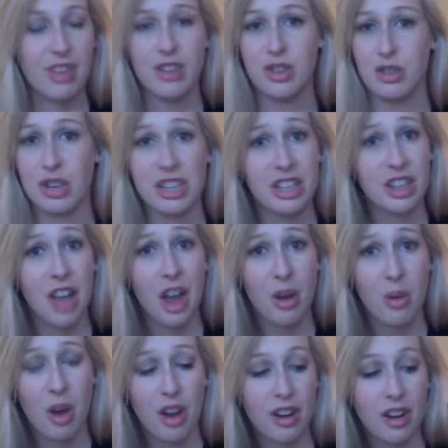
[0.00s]
Drink a lot
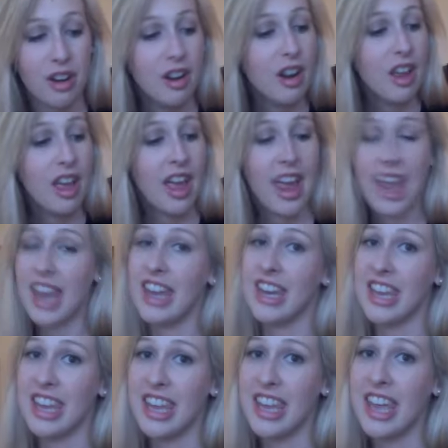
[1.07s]
of water and
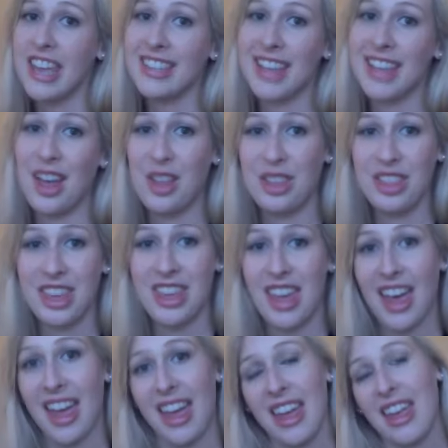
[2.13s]
eat as
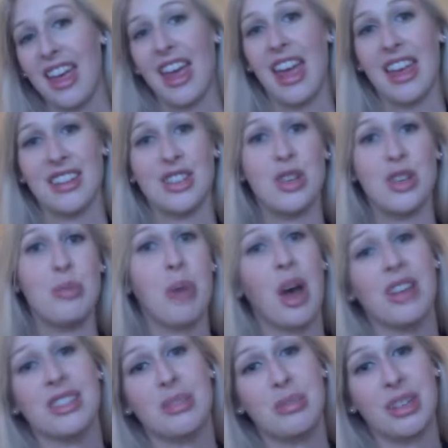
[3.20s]
healthy as you
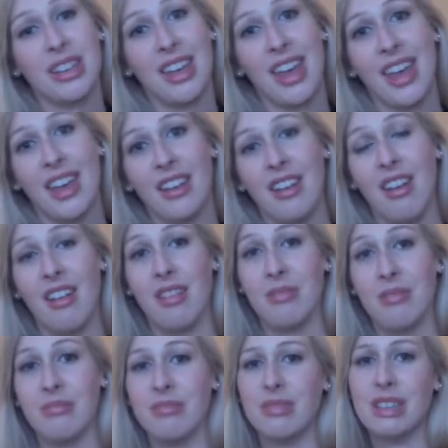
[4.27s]
possibly
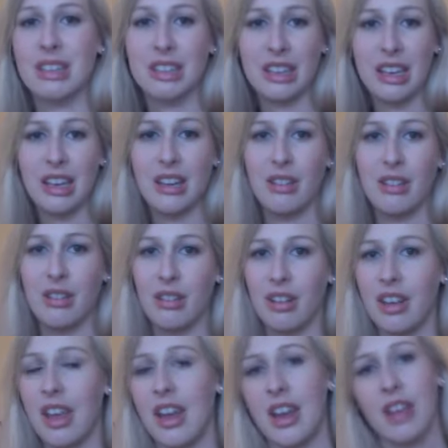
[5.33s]
can. Clean,
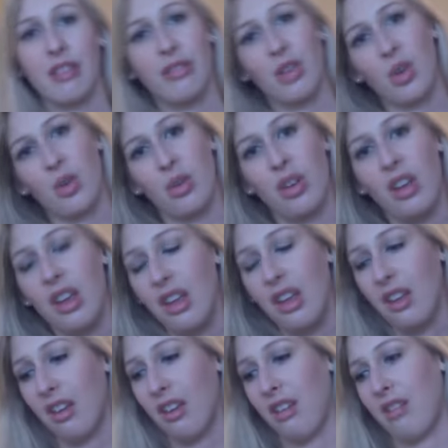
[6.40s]
organic food,
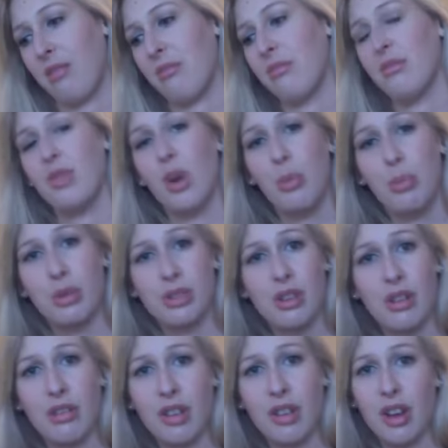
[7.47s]
no
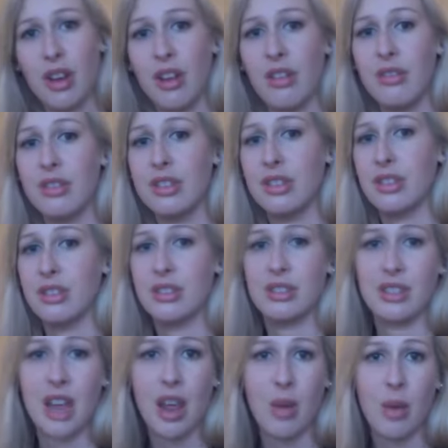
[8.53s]
preservatives,
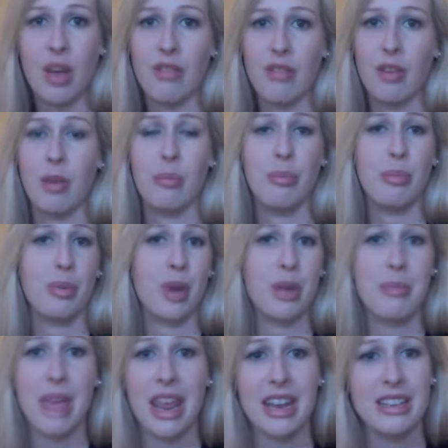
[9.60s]
stay away from
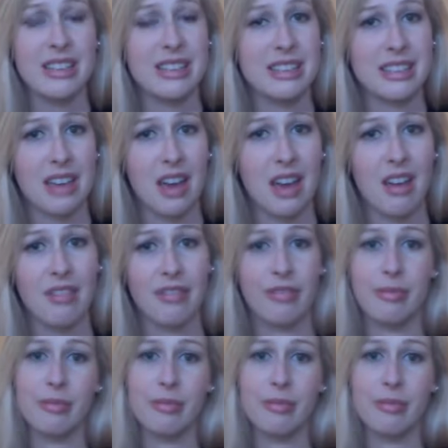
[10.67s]
pre-made stuff,